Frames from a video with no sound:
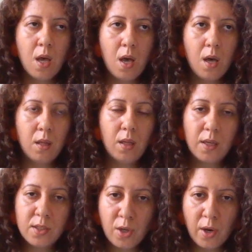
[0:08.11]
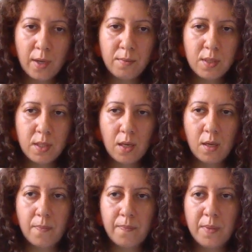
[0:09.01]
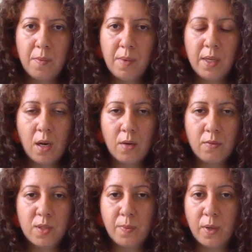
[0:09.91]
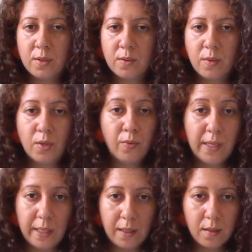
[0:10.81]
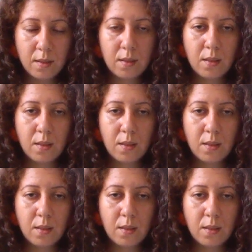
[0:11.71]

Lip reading: A lot of times they may not respond to a greeting,